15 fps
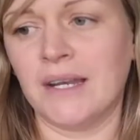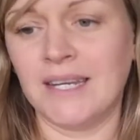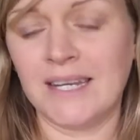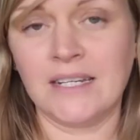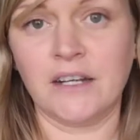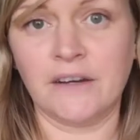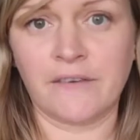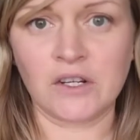
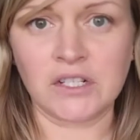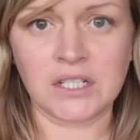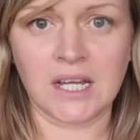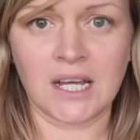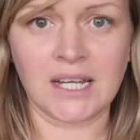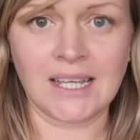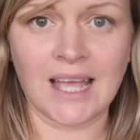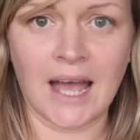needing a
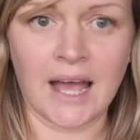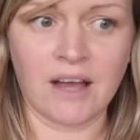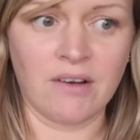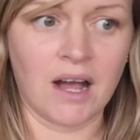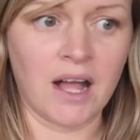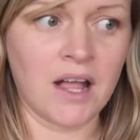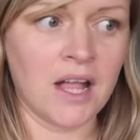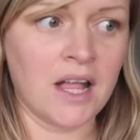foster
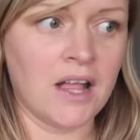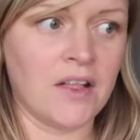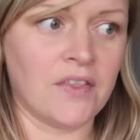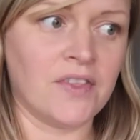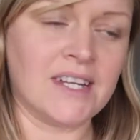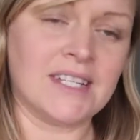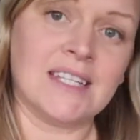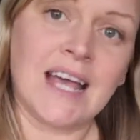carer,
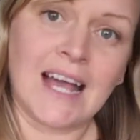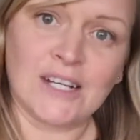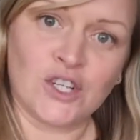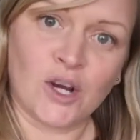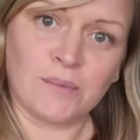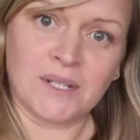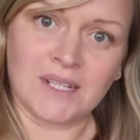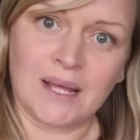it's their
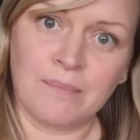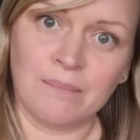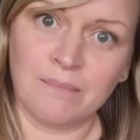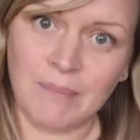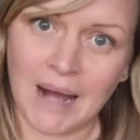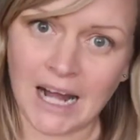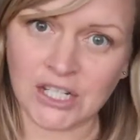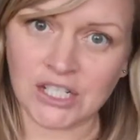job to
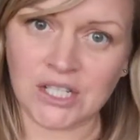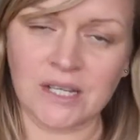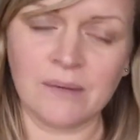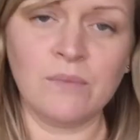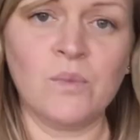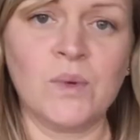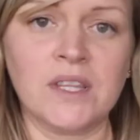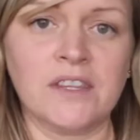then match
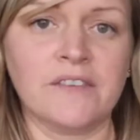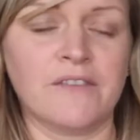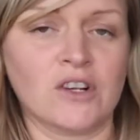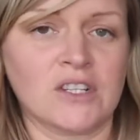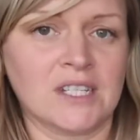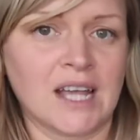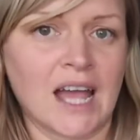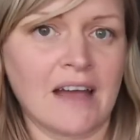them with
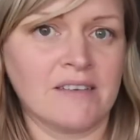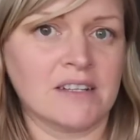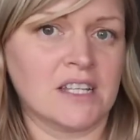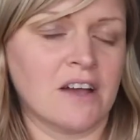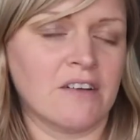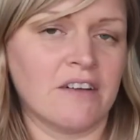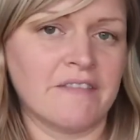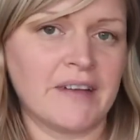foster carers
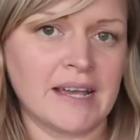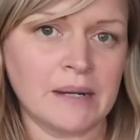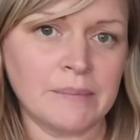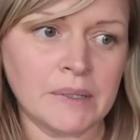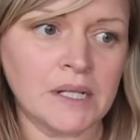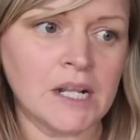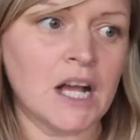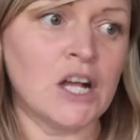that are
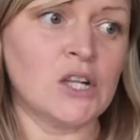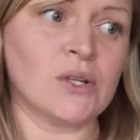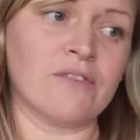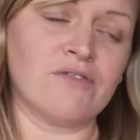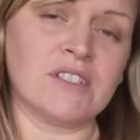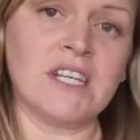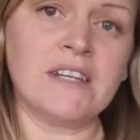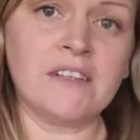available. So
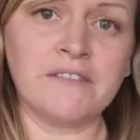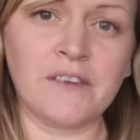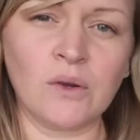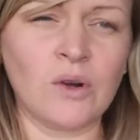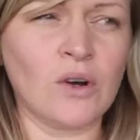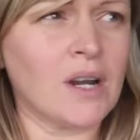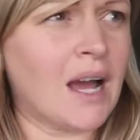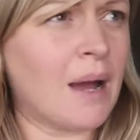I've received a
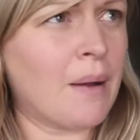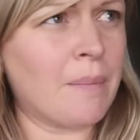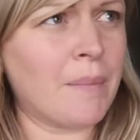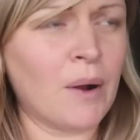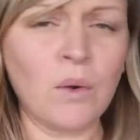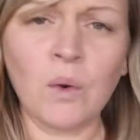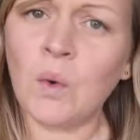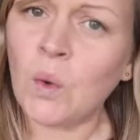phone call at
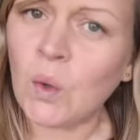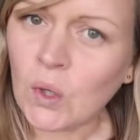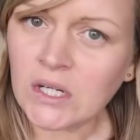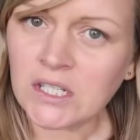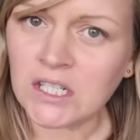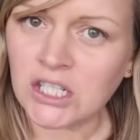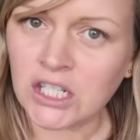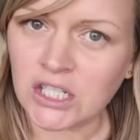about
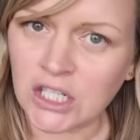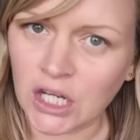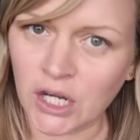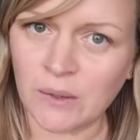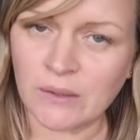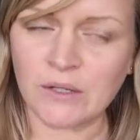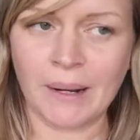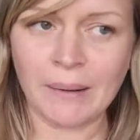
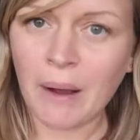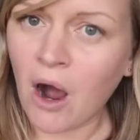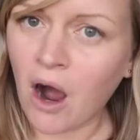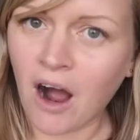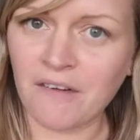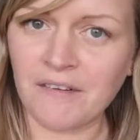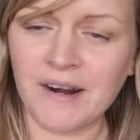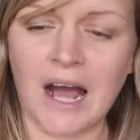2:45, so about
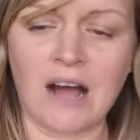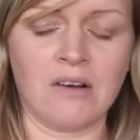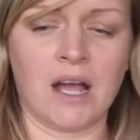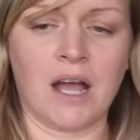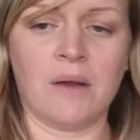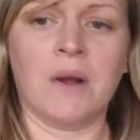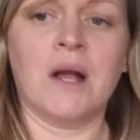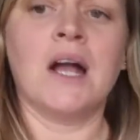half an hour
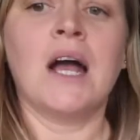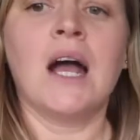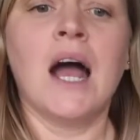ago.